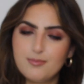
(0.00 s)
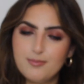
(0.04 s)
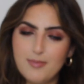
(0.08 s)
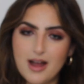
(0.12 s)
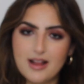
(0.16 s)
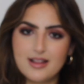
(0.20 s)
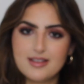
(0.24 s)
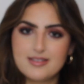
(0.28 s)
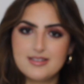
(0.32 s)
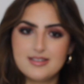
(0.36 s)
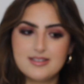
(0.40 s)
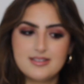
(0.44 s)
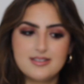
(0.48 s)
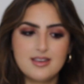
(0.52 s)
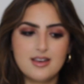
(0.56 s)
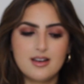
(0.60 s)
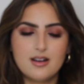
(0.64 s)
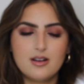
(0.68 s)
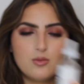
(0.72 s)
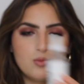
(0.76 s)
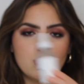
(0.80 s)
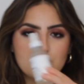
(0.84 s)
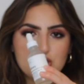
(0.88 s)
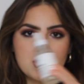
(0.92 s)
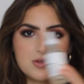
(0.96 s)

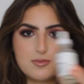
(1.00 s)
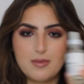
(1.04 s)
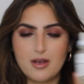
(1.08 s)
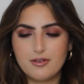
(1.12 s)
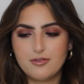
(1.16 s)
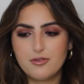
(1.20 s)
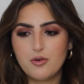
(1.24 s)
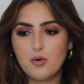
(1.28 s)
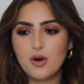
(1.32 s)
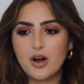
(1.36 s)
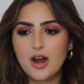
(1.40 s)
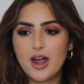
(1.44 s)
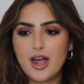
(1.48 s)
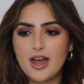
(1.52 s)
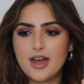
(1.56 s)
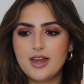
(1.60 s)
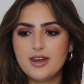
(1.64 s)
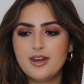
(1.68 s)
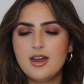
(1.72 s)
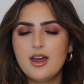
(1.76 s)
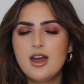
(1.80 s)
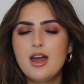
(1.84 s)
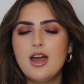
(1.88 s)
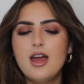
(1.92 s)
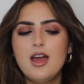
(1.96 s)
Malassezia, which is my
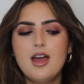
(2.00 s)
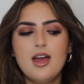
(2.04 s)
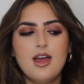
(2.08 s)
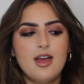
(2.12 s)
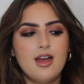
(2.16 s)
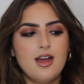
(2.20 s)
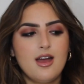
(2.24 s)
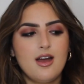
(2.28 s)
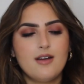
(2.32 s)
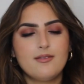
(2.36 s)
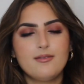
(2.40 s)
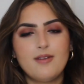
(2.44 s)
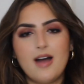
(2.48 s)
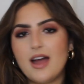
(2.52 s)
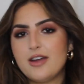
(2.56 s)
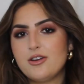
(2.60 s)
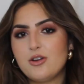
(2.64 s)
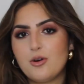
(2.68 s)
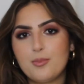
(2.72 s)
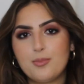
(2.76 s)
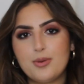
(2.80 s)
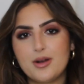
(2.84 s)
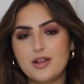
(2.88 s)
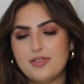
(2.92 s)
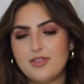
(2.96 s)
forehead. I
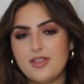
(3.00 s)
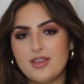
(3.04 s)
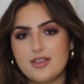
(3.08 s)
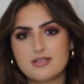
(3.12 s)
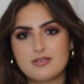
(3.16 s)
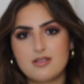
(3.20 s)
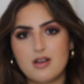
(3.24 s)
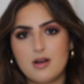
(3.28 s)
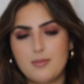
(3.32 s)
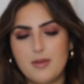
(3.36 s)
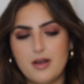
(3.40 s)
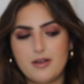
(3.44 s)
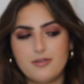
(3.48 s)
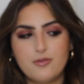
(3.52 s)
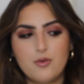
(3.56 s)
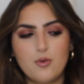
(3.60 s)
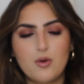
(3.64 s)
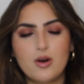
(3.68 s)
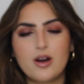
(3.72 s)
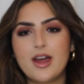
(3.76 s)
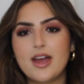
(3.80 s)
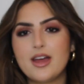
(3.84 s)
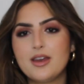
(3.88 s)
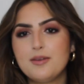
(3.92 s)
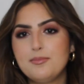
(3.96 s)
don't put this on my
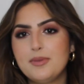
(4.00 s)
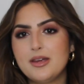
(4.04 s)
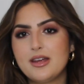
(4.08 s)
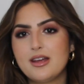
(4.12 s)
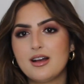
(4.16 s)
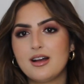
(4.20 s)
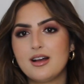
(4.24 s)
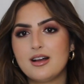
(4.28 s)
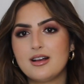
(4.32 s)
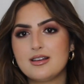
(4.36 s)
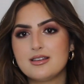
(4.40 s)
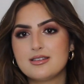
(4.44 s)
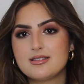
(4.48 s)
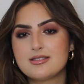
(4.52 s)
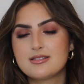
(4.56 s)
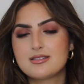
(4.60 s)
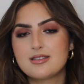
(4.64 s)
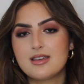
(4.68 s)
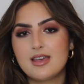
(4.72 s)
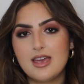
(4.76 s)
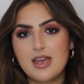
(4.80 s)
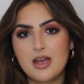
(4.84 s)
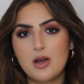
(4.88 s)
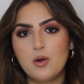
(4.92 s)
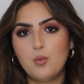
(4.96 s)
forehead because
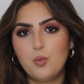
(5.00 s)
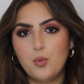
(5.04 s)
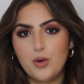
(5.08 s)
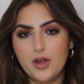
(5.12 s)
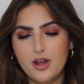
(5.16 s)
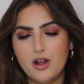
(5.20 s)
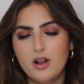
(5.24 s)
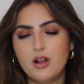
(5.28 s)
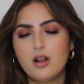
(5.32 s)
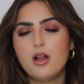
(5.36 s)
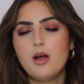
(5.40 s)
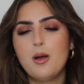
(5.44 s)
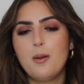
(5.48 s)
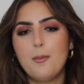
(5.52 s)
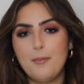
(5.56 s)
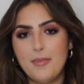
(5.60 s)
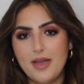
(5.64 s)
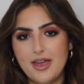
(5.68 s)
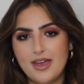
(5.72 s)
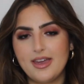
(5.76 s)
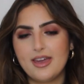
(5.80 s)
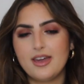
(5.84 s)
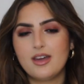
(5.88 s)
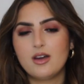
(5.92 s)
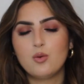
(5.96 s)
it will
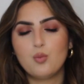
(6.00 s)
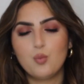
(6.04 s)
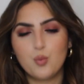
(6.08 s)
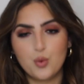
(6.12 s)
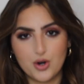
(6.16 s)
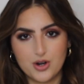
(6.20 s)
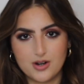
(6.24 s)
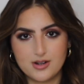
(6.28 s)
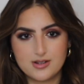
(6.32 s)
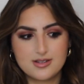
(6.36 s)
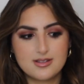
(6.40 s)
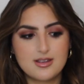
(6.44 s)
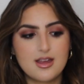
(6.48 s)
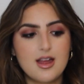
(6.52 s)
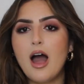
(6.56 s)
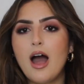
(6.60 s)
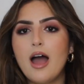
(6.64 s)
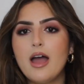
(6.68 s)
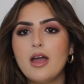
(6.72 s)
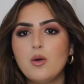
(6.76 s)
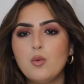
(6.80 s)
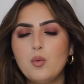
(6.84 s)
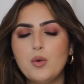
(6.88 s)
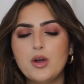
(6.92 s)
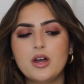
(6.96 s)
make it worse.
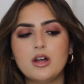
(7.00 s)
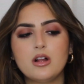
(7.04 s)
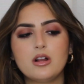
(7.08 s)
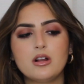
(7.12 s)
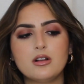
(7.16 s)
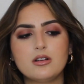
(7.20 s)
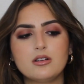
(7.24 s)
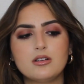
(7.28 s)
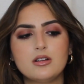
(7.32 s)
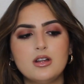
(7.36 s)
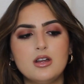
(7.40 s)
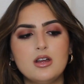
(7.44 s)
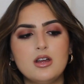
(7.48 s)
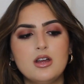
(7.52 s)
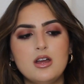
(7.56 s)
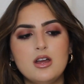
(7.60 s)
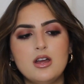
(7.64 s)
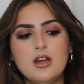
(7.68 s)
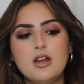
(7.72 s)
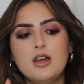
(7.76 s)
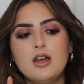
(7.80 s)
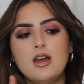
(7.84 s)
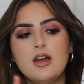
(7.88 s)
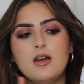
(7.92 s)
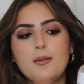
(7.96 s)
I will
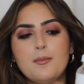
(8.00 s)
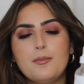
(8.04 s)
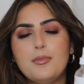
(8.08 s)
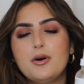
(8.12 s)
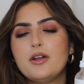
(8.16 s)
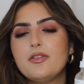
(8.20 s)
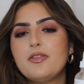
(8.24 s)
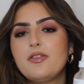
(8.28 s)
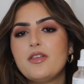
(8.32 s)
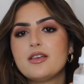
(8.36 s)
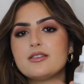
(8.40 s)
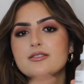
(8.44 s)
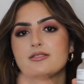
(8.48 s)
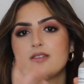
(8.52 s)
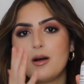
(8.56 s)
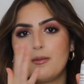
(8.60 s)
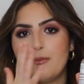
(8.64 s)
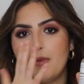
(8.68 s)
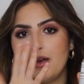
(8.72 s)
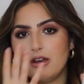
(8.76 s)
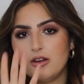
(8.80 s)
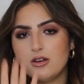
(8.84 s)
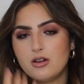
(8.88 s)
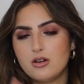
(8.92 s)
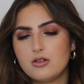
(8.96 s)
put this on
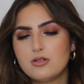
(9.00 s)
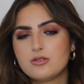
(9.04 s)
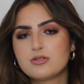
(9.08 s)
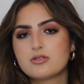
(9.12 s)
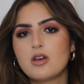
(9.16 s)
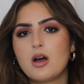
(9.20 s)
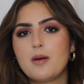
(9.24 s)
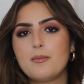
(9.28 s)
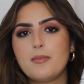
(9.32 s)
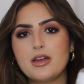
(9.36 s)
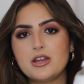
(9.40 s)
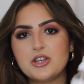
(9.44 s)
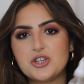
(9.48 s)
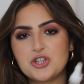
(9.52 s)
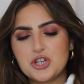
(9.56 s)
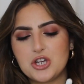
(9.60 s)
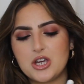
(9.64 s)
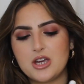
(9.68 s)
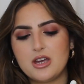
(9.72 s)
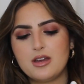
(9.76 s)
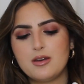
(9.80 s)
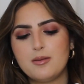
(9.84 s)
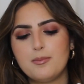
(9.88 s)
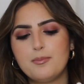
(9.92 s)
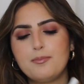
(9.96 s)
my nose, on my
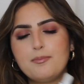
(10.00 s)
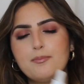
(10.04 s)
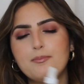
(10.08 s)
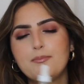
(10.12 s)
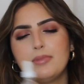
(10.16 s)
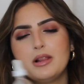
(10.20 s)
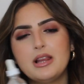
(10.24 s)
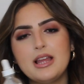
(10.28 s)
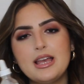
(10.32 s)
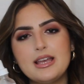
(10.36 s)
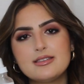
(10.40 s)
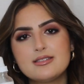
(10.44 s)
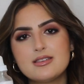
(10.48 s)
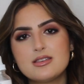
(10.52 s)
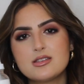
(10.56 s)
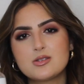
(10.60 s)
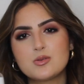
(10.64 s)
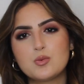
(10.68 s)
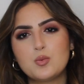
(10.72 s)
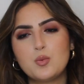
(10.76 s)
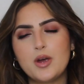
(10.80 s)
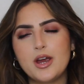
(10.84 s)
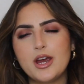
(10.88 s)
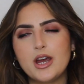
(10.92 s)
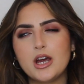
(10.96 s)
chin, places
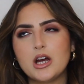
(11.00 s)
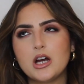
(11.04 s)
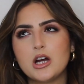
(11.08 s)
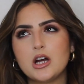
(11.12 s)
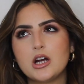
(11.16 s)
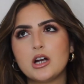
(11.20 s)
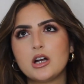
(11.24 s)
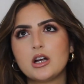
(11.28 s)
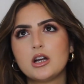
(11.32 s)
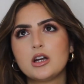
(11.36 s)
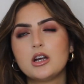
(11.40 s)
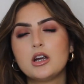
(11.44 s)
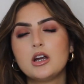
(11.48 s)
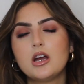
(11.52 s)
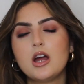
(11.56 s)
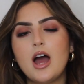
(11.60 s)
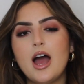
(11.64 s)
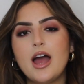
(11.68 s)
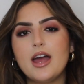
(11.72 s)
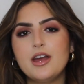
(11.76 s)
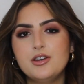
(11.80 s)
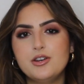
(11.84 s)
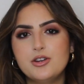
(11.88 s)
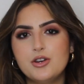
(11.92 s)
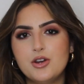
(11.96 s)
where
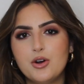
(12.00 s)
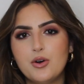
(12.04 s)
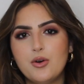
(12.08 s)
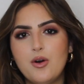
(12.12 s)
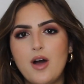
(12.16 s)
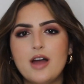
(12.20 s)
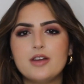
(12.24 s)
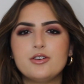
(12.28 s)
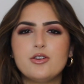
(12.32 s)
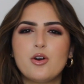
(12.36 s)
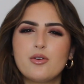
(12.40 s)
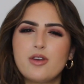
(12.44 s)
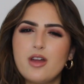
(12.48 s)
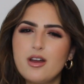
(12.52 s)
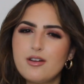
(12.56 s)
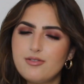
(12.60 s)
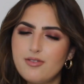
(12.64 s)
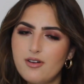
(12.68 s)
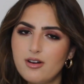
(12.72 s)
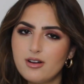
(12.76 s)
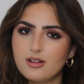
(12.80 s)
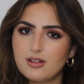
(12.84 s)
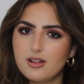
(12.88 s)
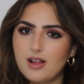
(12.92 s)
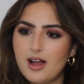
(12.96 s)
I know I don't have
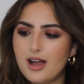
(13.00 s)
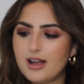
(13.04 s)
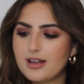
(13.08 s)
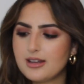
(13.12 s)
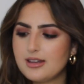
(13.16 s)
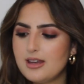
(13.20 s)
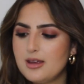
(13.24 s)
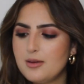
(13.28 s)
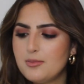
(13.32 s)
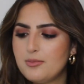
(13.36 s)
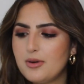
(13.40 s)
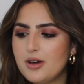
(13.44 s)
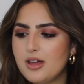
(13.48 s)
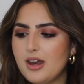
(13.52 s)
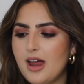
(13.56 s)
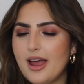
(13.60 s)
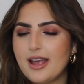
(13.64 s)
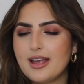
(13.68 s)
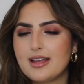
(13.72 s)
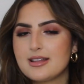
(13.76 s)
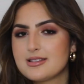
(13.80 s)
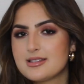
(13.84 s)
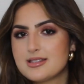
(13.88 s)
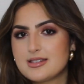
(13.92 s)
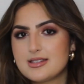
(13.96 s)
fungal acne, but I
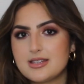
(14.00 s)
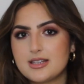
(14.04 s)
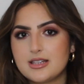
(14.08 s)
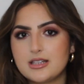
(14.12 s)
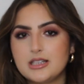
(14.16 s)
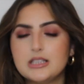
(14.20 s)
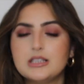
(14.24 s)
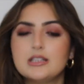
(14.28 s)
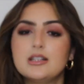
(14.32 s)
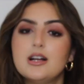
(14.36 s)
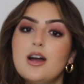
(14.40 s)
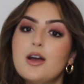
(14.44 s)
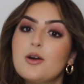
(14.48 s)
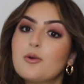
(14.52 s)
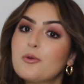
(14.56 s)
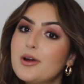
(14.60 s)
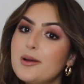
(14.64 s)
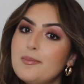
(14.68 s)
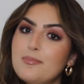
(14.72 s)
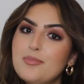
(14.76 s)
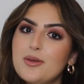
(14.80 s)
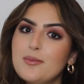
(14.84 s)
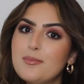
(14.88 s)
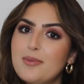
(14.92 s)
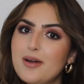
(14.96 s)
can still
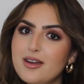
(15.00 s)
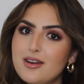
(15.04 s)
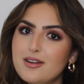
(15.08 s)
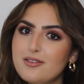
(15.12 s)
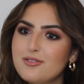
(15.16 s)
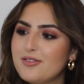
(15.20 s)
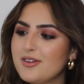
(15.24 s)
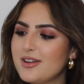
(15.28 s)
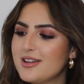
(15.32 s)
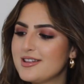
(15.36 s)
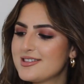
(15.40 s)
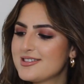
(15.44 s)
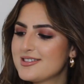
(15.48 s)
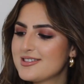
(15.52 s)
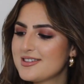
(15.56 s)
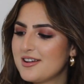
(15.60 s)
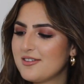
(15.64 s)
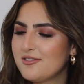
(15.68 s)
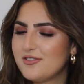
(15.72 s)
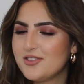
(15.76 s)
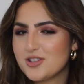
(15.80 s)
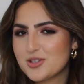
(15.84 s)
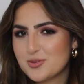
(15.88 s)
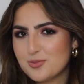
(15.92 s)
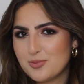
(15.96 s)
reap the benefits
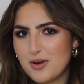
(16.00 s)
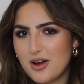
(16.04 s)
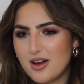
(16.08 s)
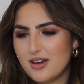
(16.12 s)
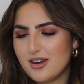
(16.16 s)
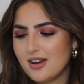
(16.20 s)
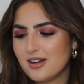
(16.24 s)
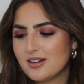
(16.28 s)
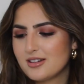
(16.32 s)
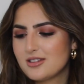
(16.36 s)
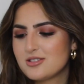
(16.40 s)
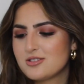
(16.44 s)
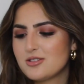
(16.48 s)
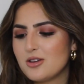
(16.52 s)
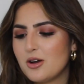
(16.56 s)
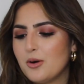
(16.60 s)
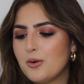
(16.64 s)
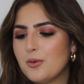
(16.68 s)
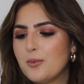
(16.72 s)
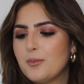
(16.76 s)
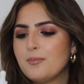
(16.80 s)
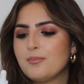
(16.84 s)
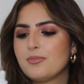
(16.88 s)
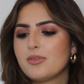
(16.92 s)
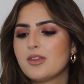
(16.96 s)
of this product.
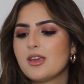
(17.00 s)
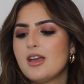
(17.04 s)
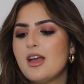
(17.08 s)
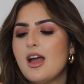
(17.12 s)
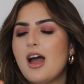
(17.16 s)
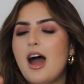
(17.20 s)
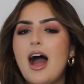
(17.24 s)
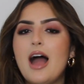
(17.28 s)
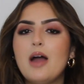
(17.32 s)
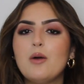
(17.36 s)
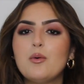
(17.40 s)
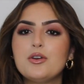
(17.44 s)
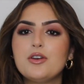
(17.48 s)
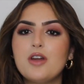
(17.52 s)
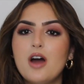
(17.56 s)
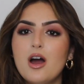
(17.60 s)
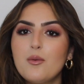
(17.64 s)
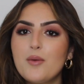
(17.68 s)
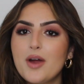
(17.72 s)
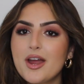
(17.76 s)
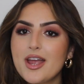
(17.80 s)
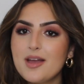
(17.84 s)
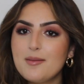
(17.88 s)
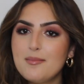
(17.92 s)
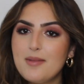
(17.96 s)
So I would
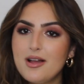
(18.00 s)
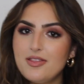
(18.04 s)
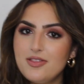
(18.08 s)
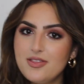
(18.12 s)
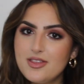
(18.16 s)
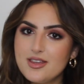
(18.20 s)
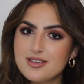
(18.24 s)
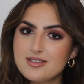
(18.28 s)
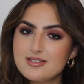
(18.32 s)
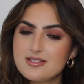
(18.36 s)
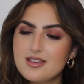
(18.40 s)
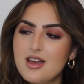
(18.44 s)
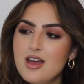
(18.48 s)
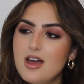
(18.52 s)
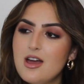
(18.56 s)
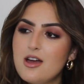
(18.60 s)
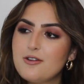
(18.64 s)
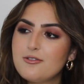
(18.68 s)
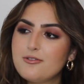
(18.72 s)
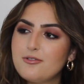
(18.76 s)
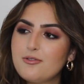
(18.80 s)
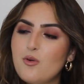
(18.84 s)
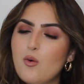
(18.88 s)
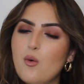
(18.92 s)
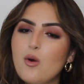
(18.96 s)
not recommend this
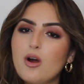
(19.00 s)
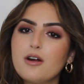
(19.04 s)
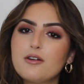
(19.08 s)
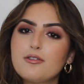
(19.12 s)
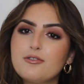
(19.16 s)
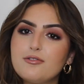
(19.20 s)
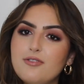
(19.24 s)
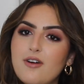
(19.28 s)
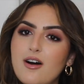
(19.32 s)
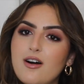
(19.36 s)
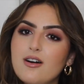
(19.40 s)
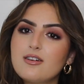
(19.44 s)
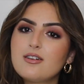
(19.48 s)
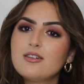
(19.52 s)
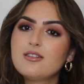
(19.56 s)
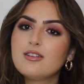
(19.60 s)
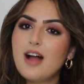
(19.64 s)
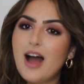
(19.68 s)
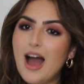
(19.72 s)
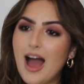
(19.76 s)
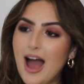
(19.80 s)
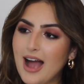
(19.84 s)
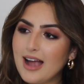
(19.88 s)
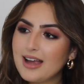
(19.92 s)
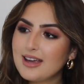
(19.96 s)
for
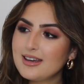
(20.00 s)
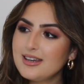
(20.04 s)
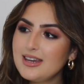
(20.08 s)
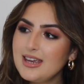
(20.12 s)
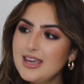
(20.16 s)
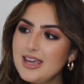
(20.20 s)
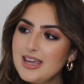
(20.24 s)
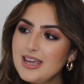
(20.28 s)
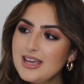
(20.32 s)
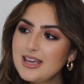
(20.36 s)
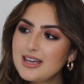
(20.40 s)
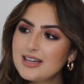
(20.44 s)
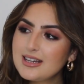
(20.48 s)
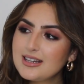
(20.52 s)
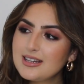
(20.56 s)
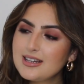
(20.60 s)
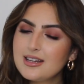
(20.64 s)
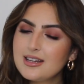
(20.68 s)
fungal acne.